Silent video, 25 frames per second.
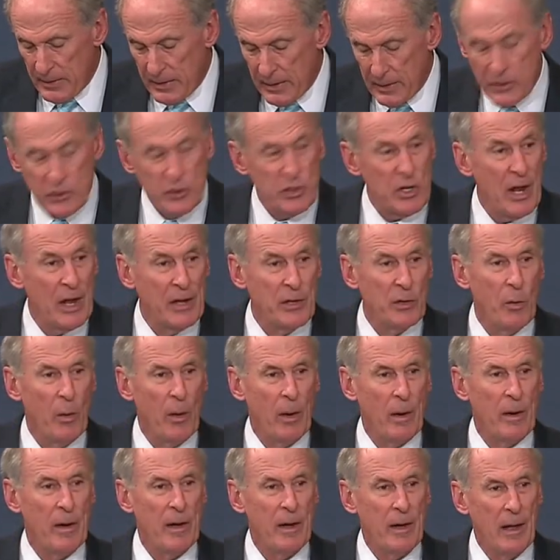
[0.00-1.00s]
In
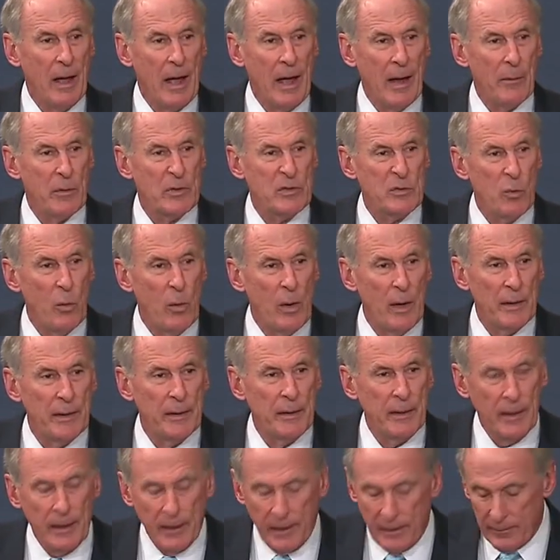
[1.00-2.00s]
January, I was
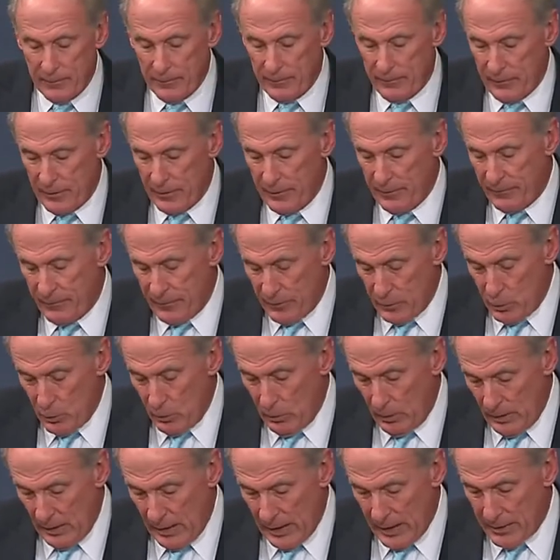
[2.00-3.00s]
one of a
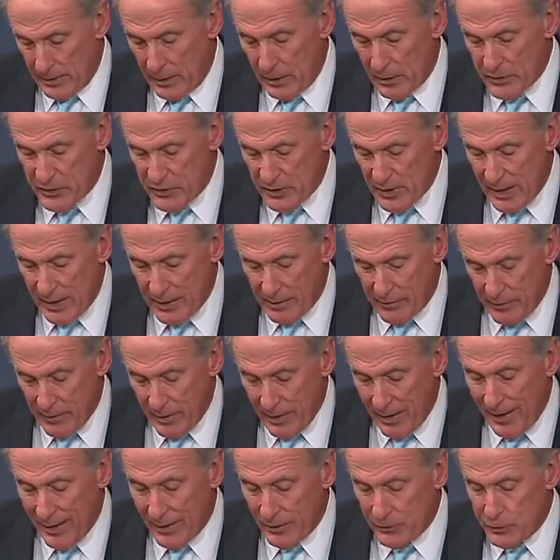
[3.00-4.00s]
few on our side of the
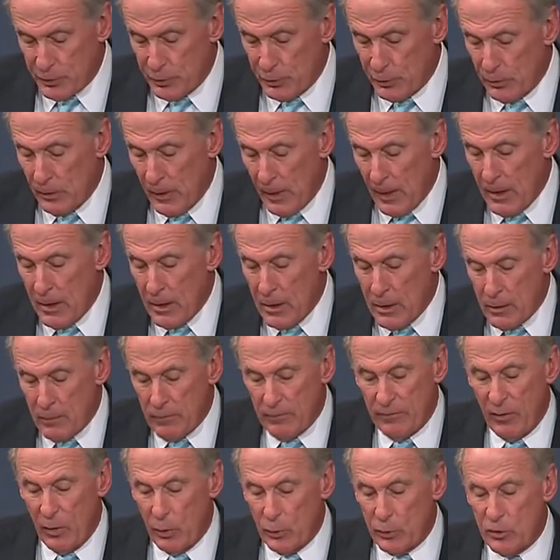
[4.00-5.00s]
aisle to
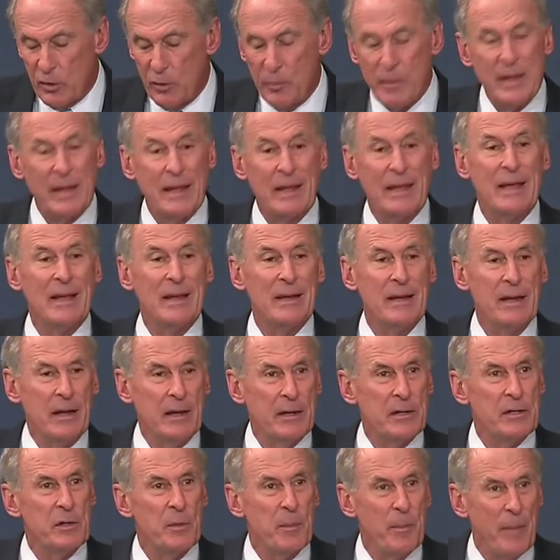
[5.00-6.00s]
vote to begin
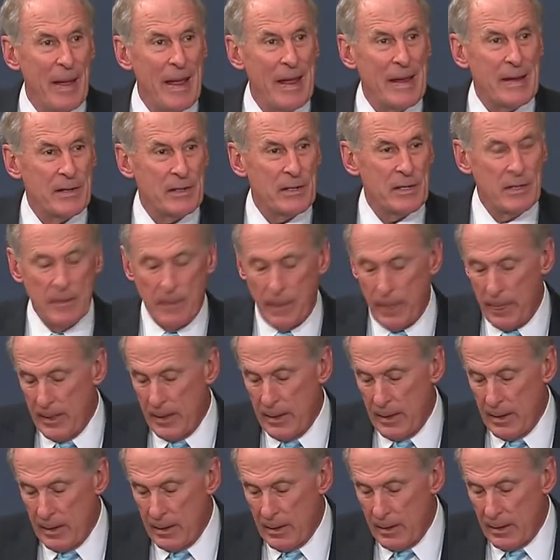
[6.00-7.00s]
debate
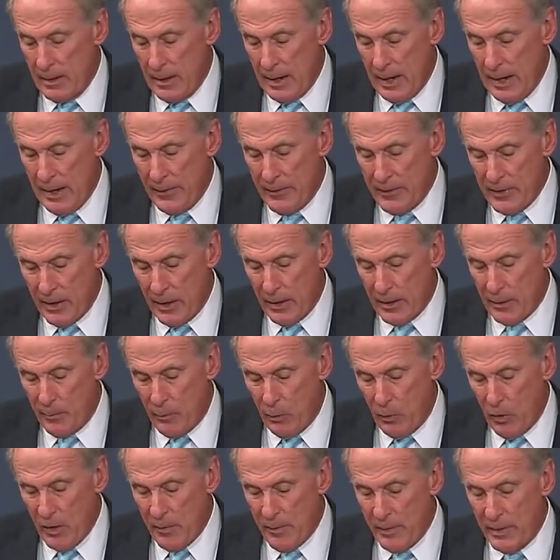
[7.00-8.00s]
on the
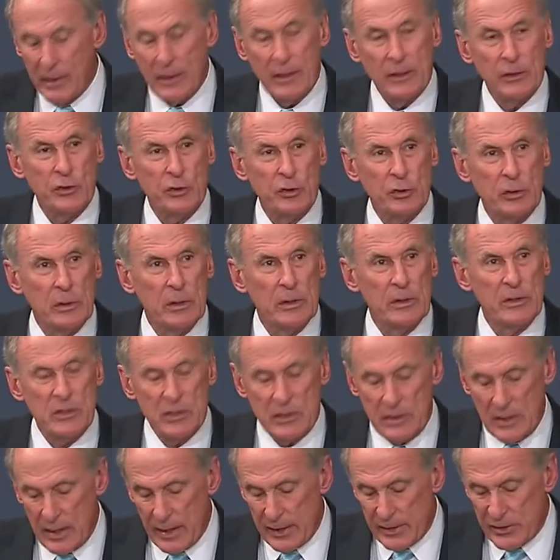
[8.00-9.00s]
unemployment
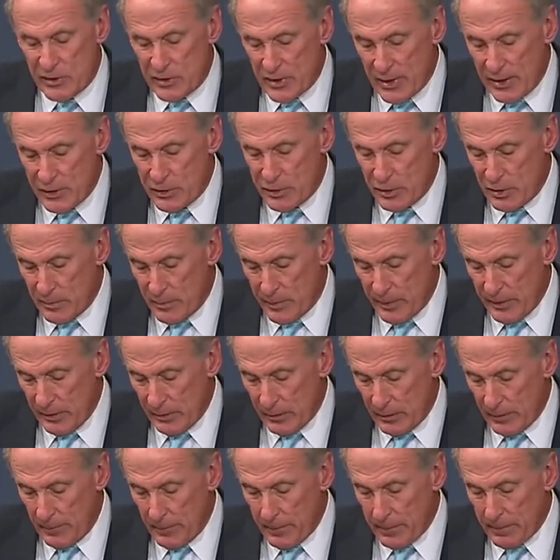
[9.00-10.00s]
insurance extension
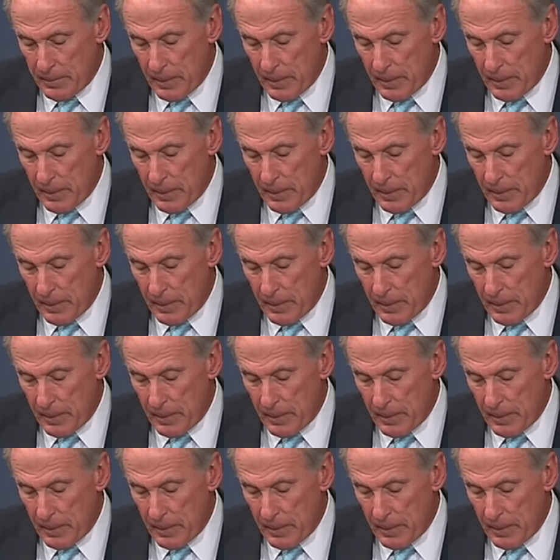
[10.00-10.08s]
bill.